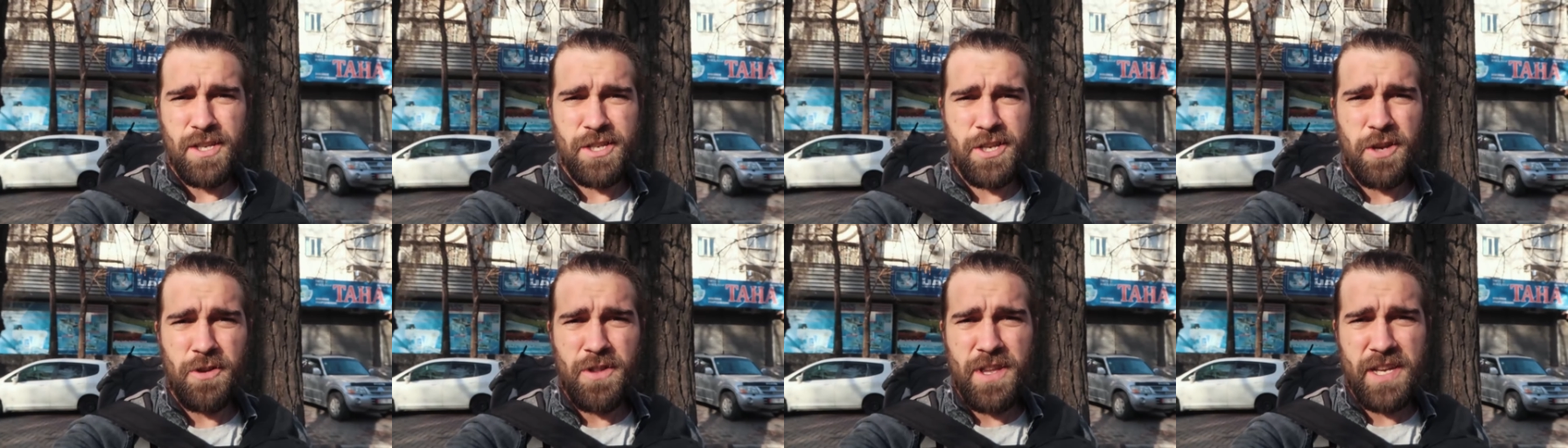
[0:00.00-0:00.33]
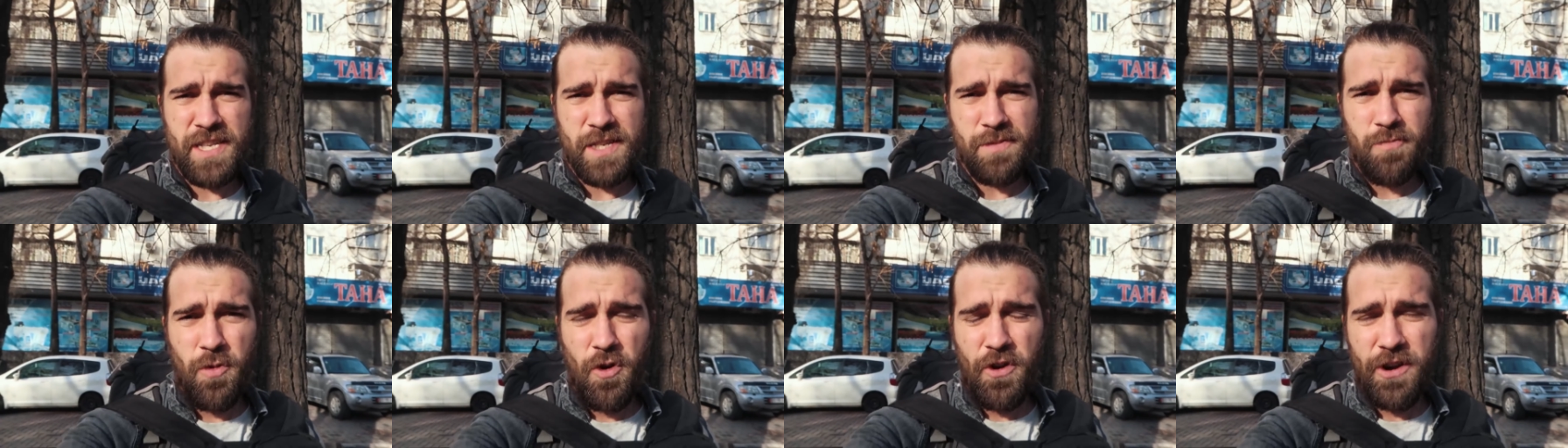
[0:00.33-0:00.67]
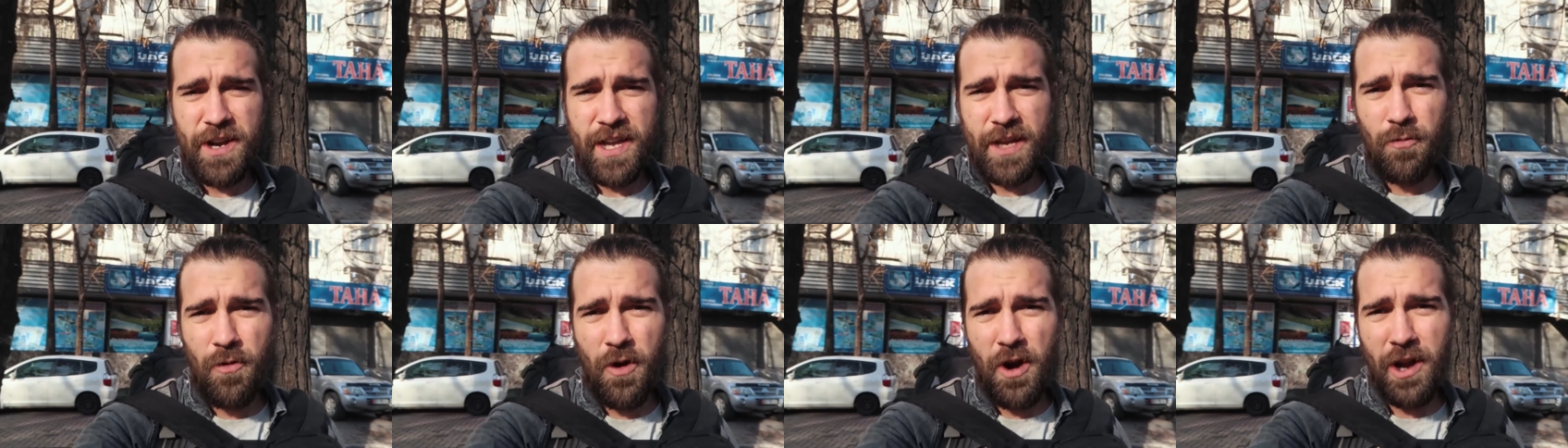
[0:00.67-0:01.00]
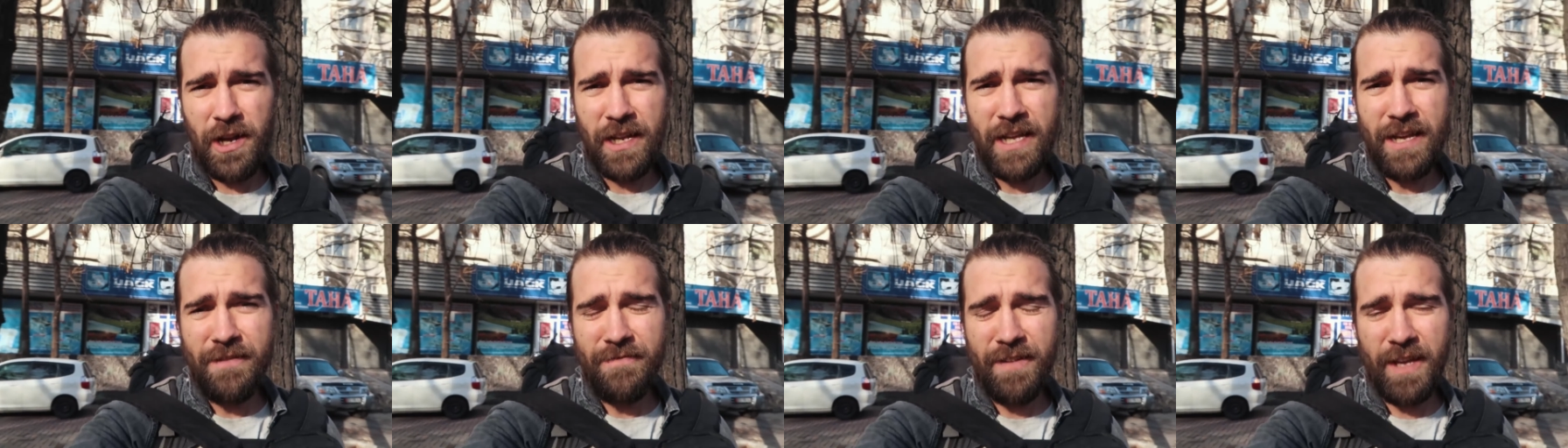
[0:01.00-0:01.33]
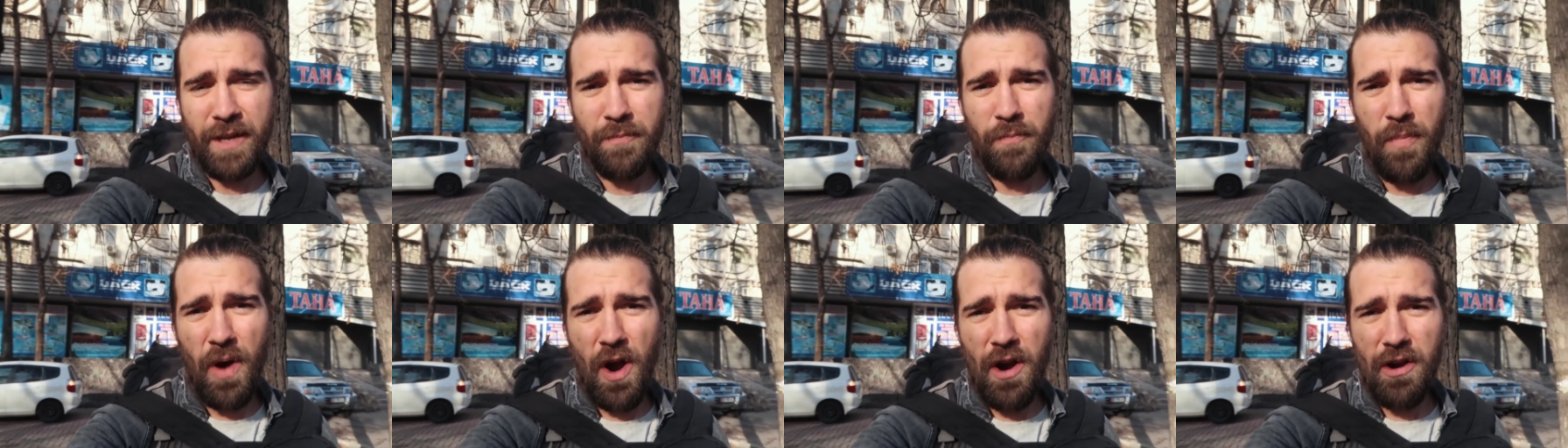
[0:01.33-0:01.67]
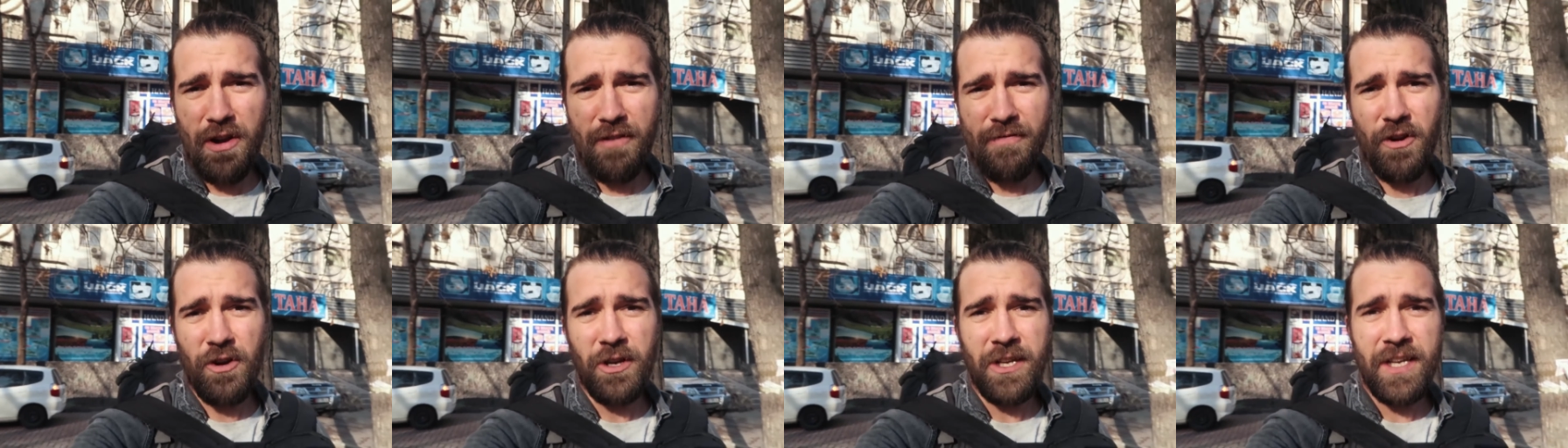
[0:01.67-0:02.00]
So this morning we're leaving
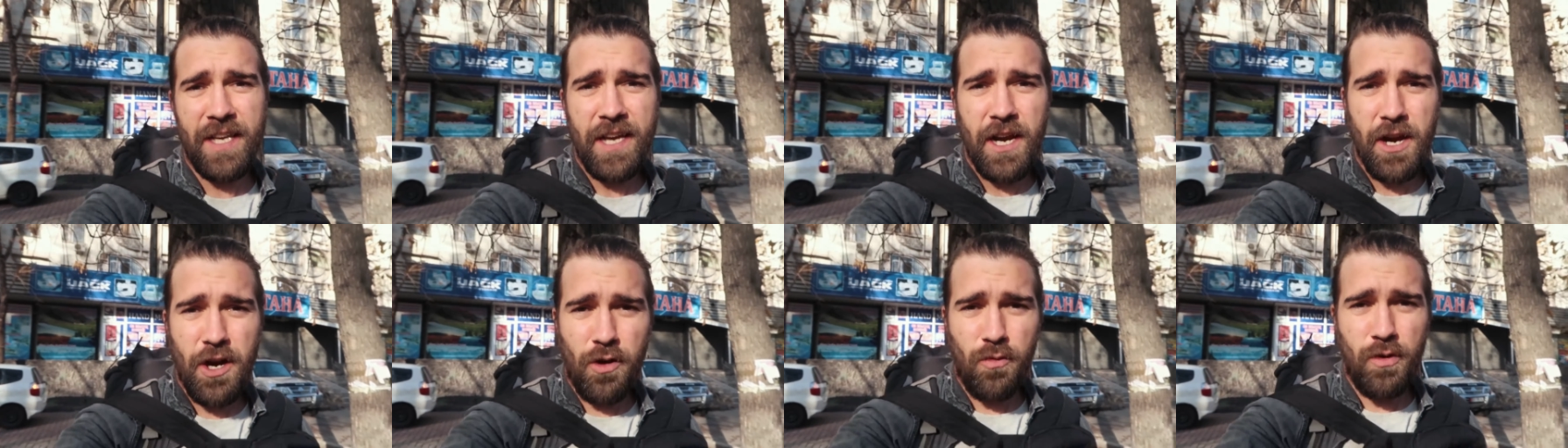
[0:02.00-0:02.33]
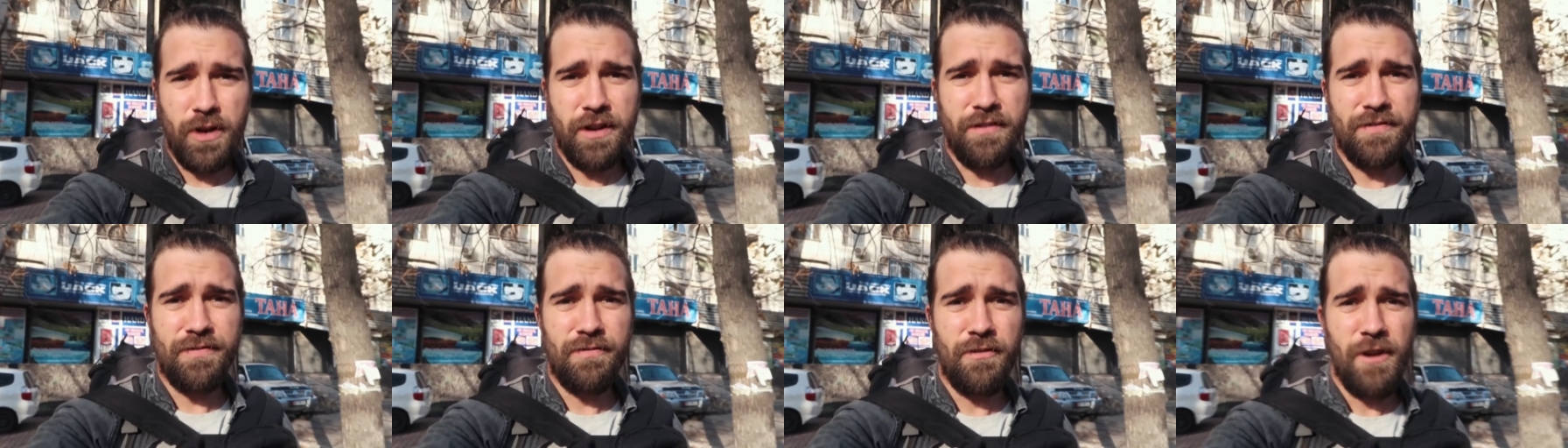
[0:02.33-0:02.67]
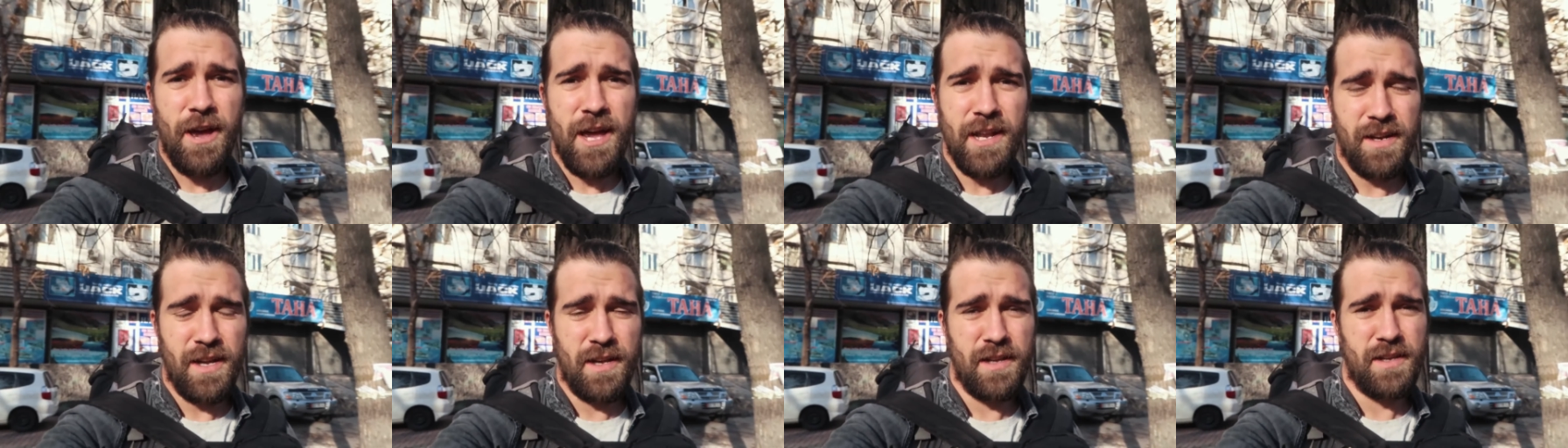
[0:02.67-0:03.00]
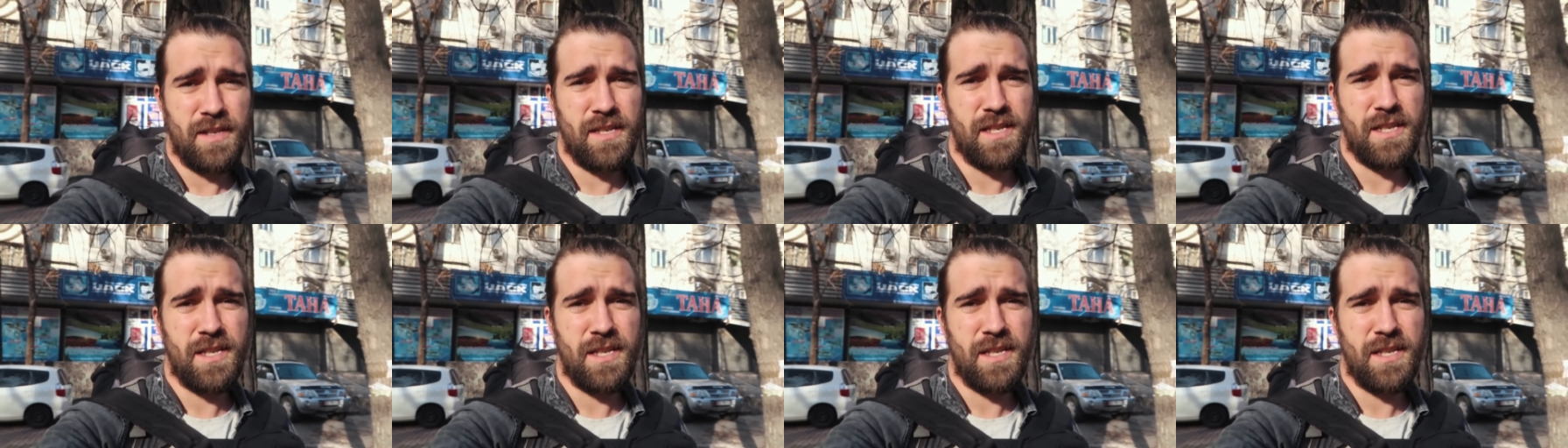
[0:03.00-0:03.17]
part of our gear with a friend,